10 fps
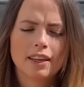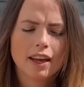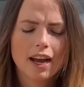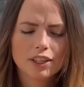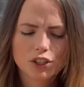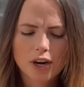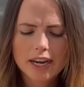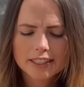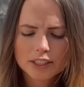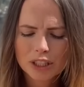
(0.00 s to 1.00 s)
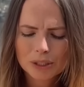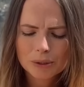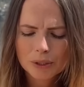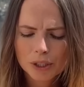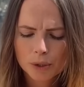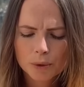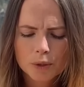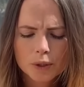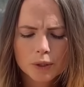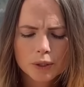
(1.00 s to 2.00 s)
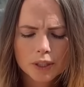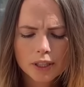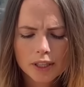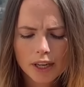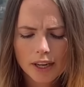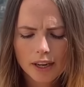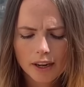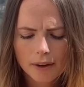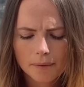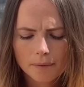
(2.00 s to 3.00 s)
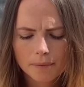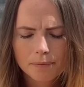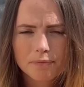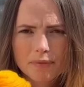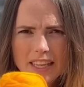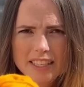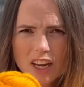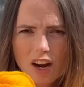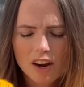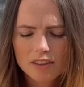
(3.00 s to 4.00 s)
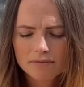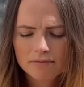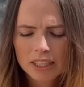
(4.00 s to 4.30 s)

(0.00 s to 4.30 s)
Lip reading: I tried to Google this yarn.